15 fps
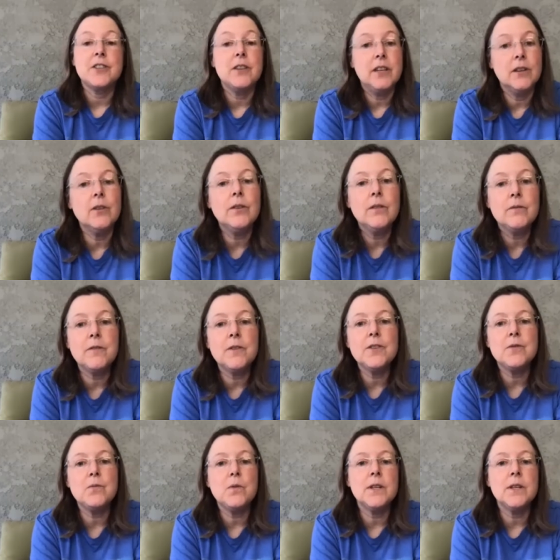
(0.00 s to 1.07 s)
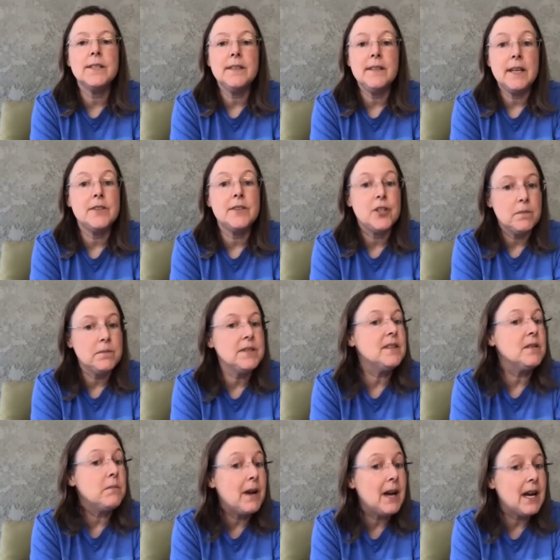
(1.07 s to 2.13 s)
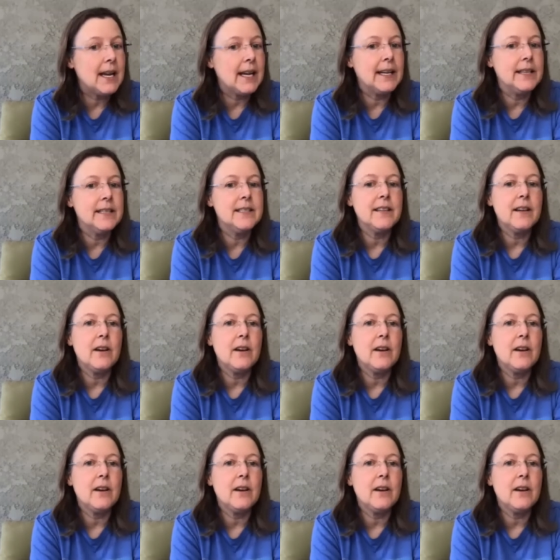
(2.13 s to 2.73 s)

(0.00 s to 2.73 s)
the first one that jumps to mind,